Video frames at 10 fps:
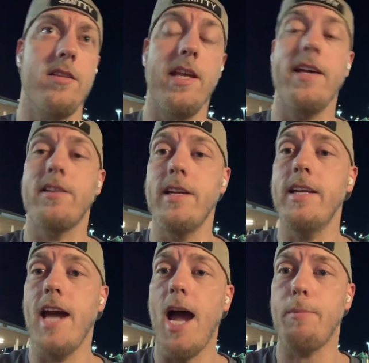things need
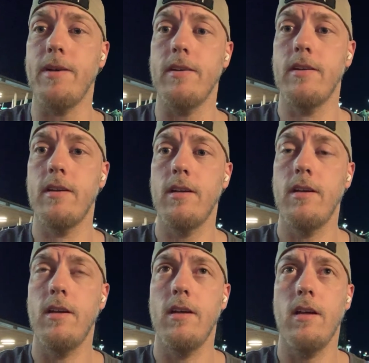to happen
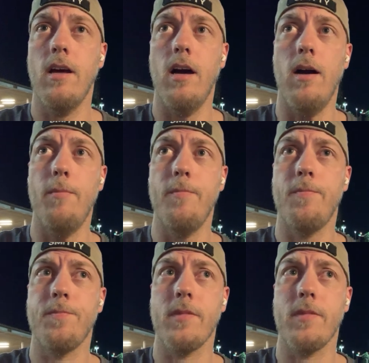in